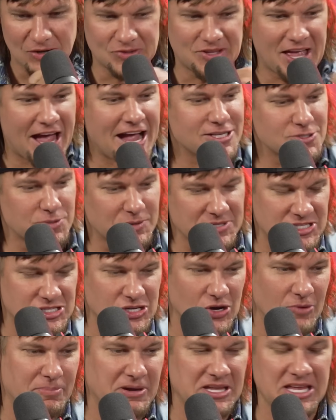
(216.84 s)
that's what's
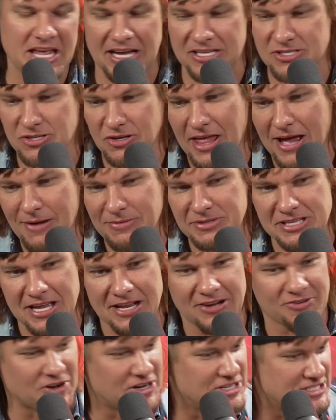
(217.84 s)
so. But yeah, so that was
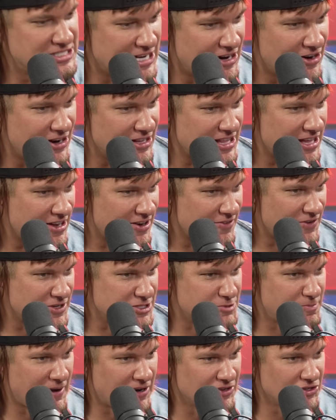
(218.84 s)
kind of crazy. Sorry, I don't know if I
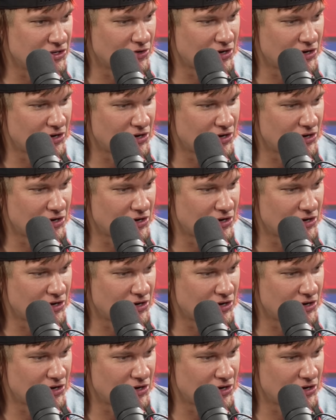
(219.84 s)
spit on you or